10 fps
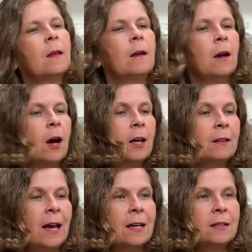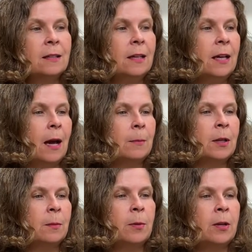All right, lastly, I'm going to
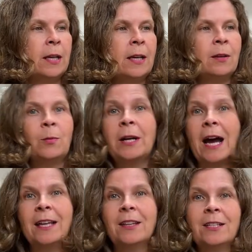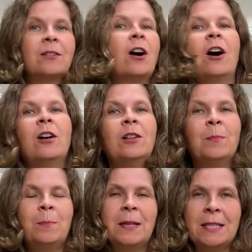put in what I like to call bits